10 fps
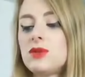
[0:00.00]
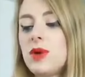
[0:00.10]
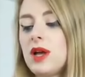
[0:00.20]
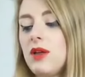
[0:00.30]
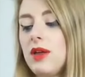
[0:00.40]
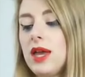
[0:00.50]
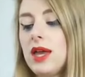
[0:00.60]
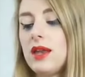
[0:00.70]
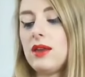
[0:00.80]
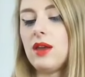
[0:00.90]
as well,
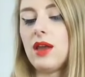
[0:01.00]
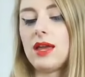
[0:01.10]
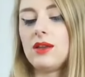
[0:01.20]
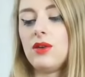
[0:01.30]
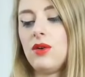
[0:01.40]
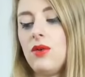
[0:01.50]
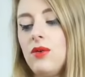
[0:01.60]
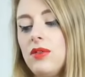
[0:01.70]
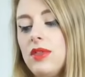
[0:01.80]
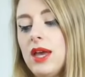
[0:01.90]
and I
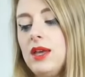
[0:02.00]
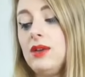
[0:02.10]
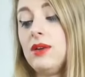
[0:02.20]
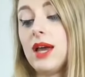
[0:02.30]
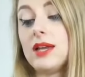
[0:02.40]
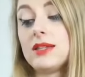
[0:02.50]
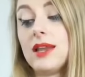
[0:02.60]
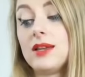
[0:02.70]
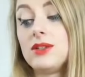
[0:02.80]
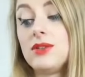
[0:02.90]
know that you guys
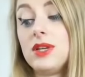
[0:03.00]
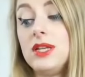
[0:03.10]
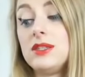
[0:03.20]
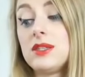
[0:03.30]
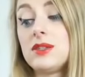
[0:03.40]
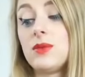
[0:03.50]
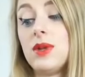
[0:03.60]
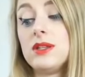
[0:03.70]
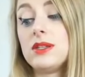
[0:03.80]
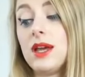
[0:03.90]
like treats as
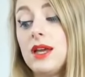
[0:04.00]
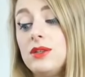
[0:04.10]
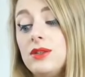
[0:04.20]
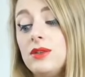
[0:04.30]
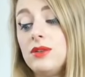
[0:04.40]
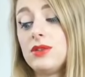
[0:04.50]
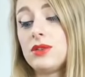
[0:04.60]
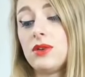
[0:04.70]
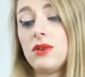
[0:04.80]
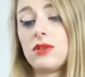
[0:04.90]
well as I do,
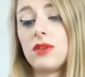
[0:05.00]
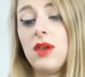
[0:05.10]
so